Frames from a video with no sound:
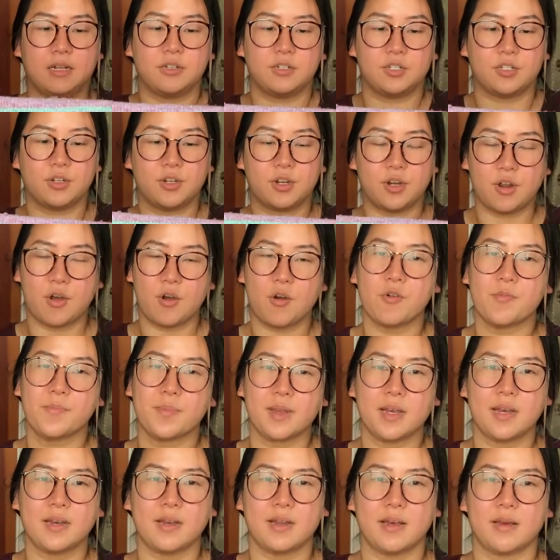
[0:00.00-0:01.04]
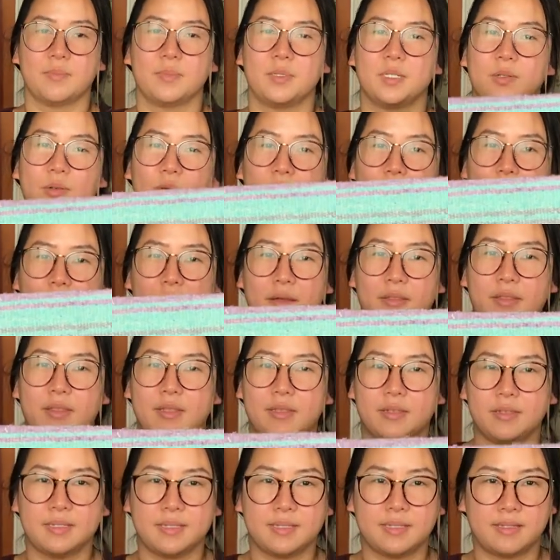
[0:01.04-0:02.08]
is you're going to open it up to about
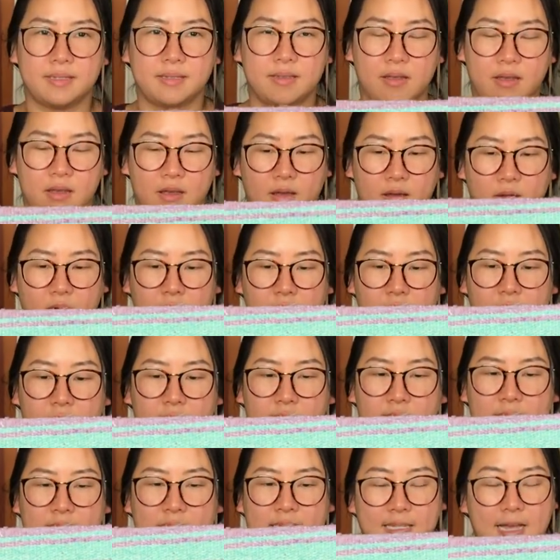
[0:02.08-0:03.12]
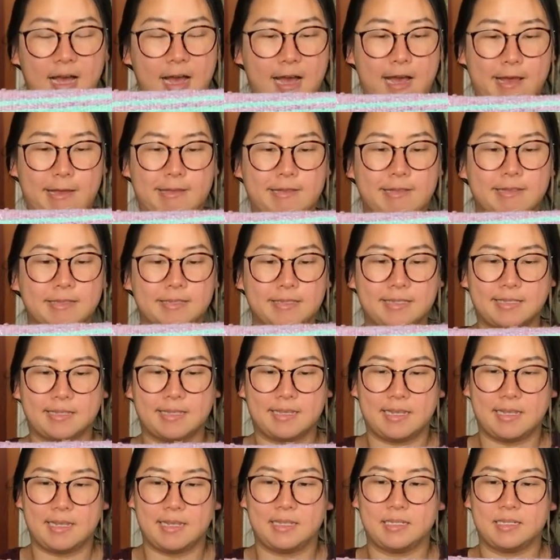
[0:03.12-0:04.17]
this size.
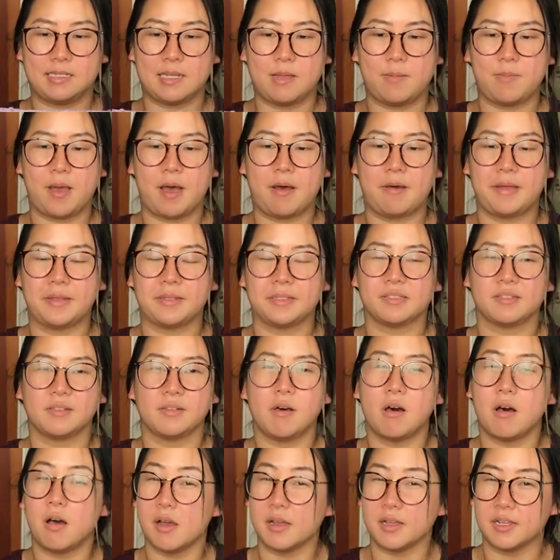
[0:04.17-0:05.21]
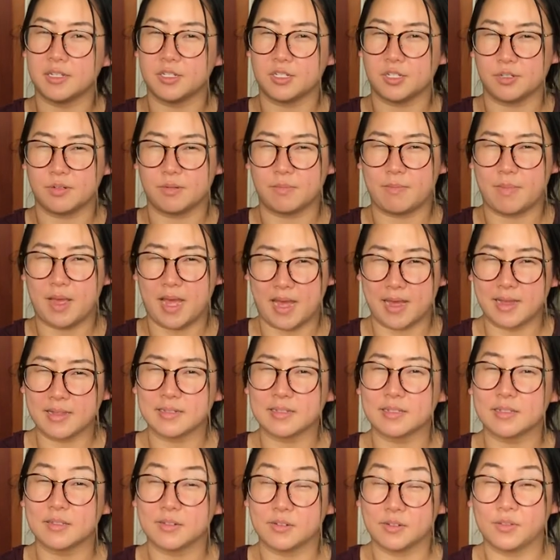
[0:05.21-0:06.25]
It's about as long as your mat.
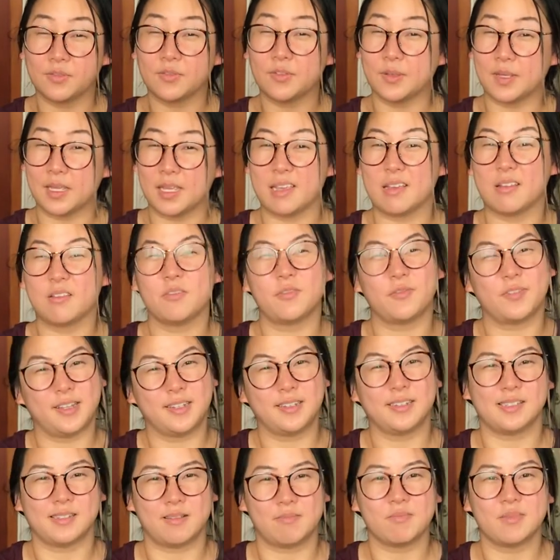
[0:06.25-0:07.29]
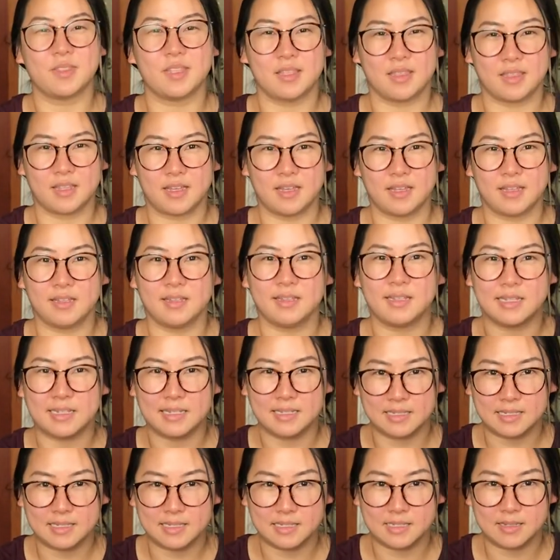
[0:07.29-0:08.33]
So if you can find something that
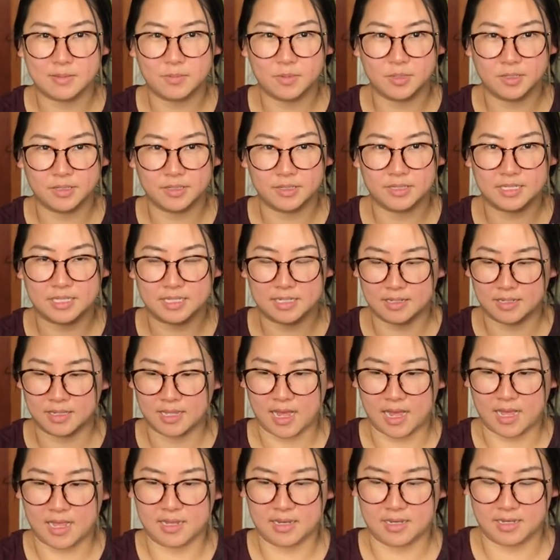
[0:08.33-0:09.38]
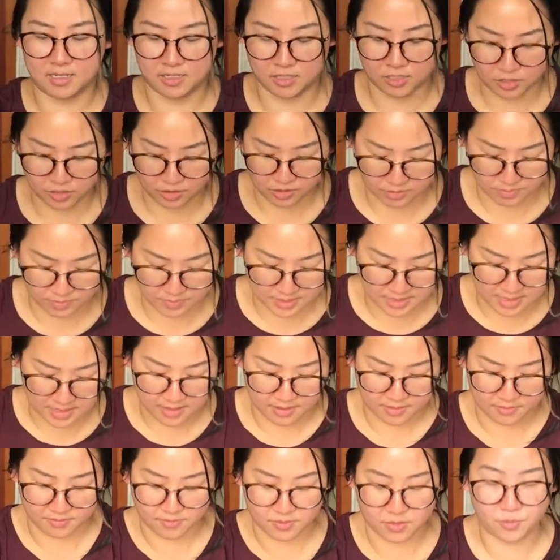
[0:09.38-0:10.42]
is similar to that in terms
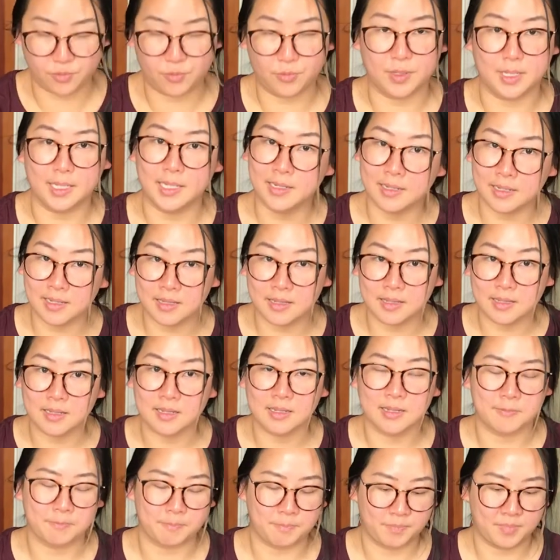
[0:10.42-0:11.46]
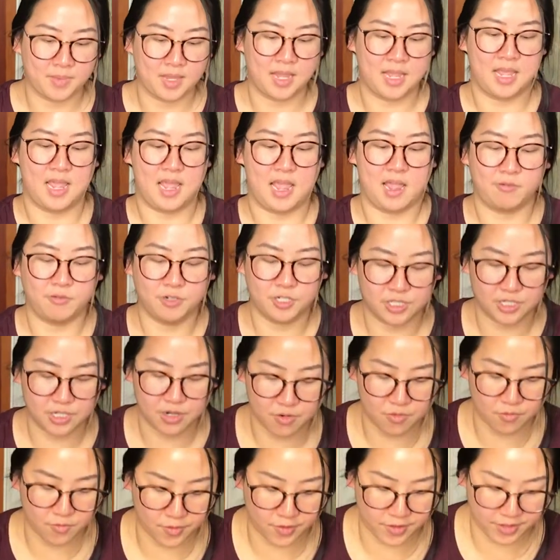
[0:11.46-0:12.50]
of the width. And we're just
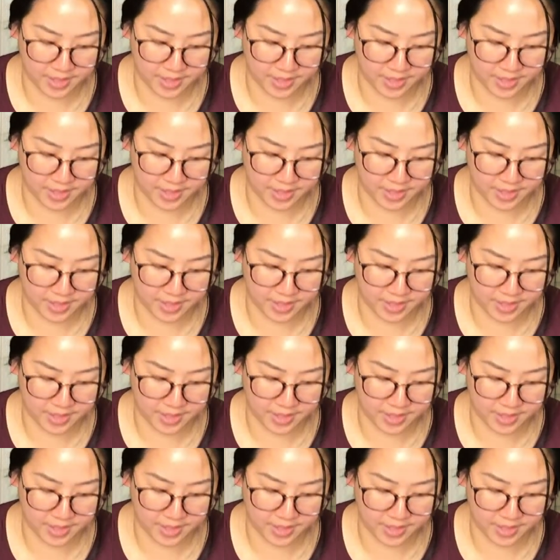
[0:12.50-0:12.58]
going to roll